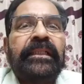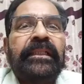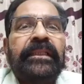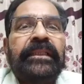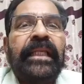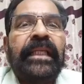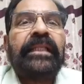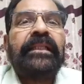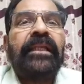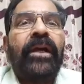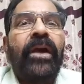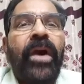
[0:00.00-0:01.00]
Then
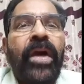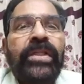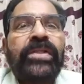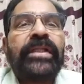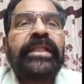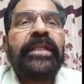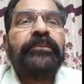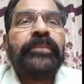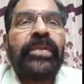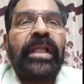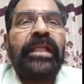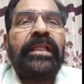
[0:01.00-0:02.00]

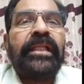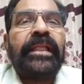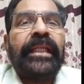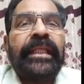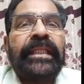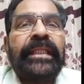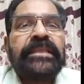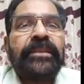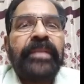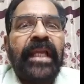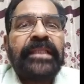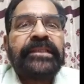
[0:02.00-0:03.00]
auriculotemporal is a
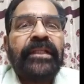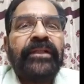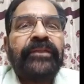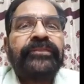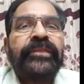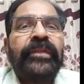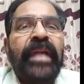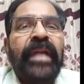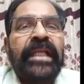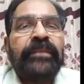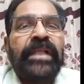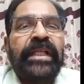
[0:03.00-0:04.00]
branch of
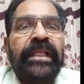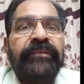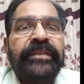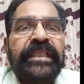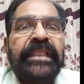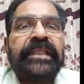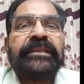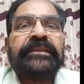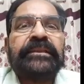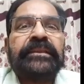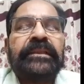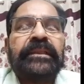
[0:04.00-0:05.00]
mandibular division.
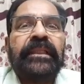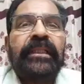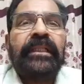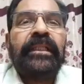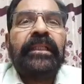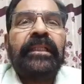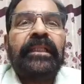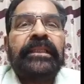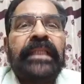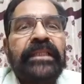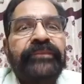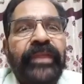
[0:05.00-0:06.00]
Then
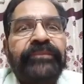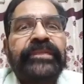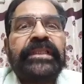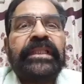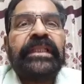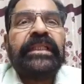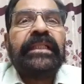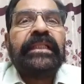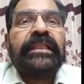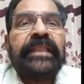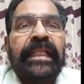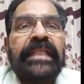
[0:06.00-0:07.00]
the 5th,
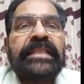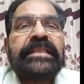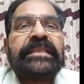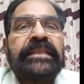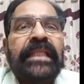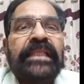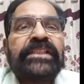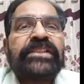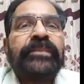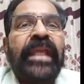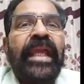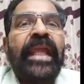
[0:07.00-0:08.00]
that is just
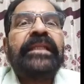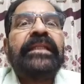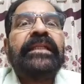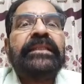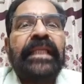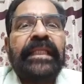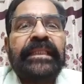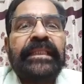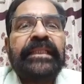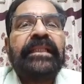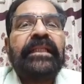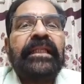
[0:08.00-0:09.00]
behind the
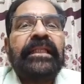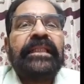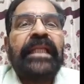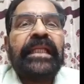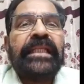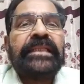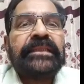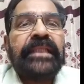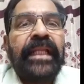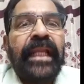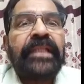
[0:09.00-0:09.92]
ear, that is great